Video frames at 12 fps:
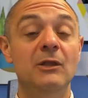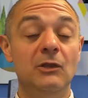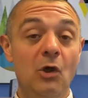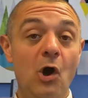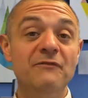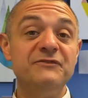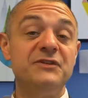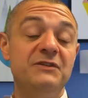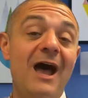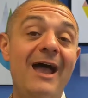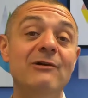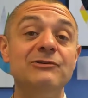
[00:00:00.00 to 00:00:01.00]

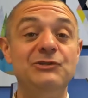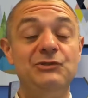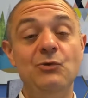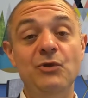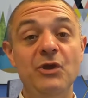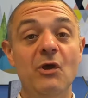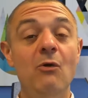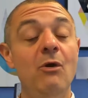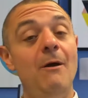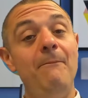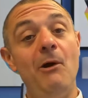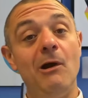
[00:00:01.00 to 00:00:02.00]
loft-style studio
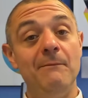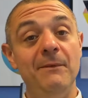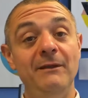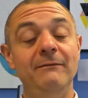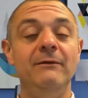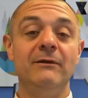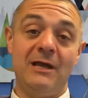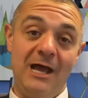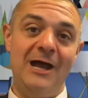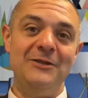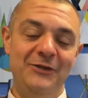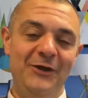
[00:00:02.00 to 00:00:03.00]
apartment,
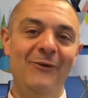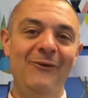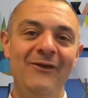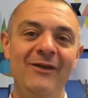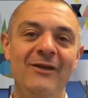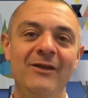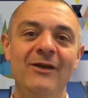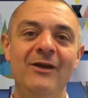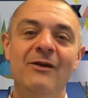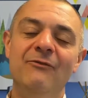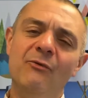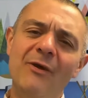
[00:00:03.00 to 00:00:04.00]
condo,
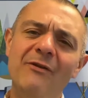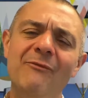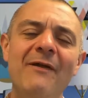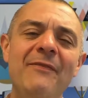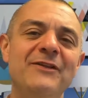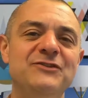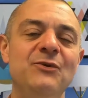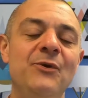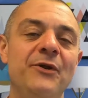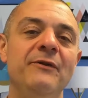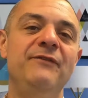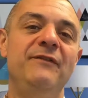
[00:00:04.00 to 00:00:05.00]
but right around that
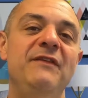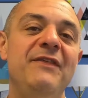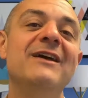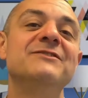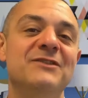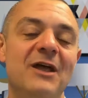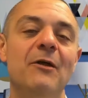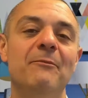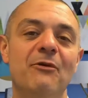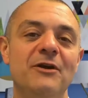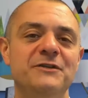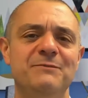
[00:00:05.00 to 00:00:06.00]
$250,000
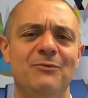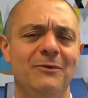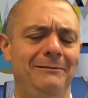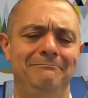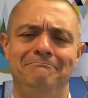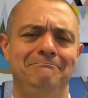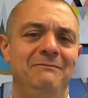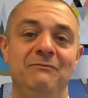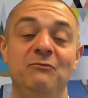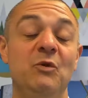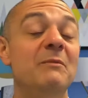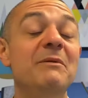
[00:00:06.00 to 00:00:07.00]
price point.
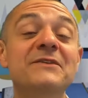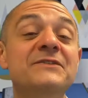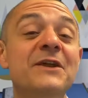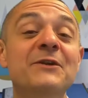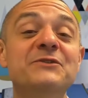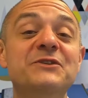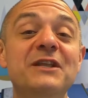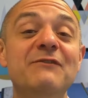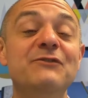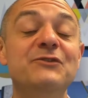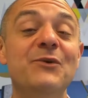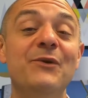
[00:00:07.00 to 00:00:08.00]
Want to be in Center City
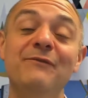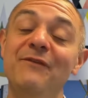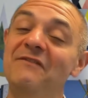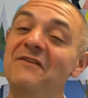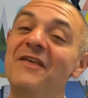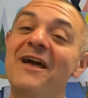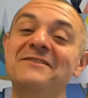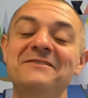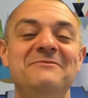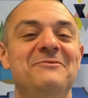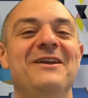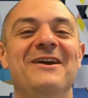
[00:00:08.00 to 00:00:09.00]
for
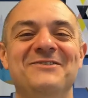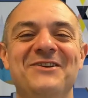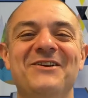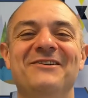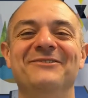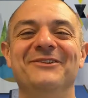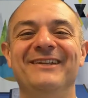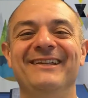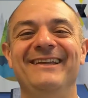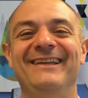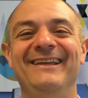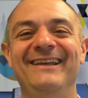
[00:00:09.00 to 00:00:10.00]
$250,000? We got you covered.
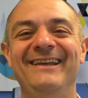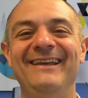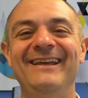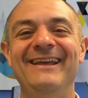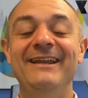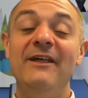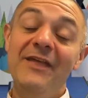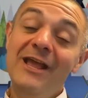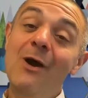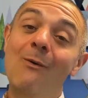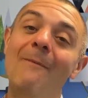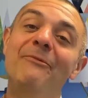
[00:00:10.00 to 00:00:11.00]
Now they
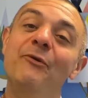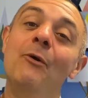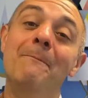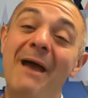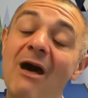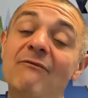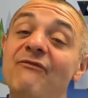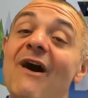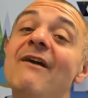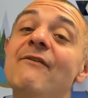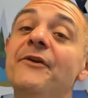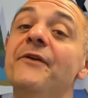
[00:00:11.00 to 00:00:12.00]
go up to about
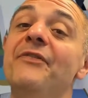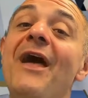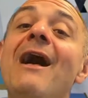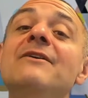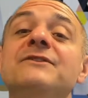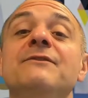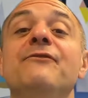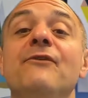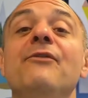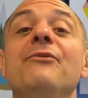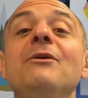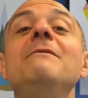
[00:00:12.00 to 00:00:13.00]
$500,000 for
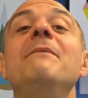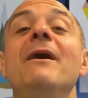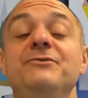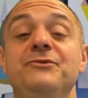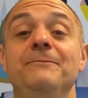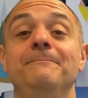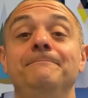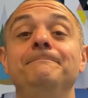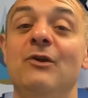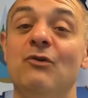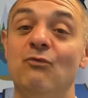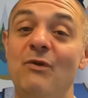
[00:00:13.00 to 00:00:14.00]
a 3-bedroom.
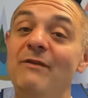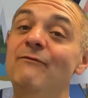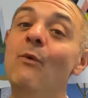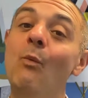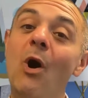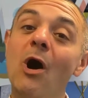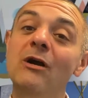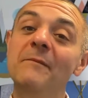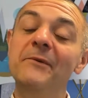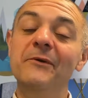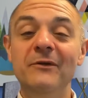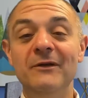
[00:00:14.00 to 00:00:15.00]
Great for
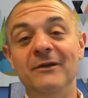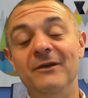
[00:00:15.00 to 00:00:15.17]
walkable,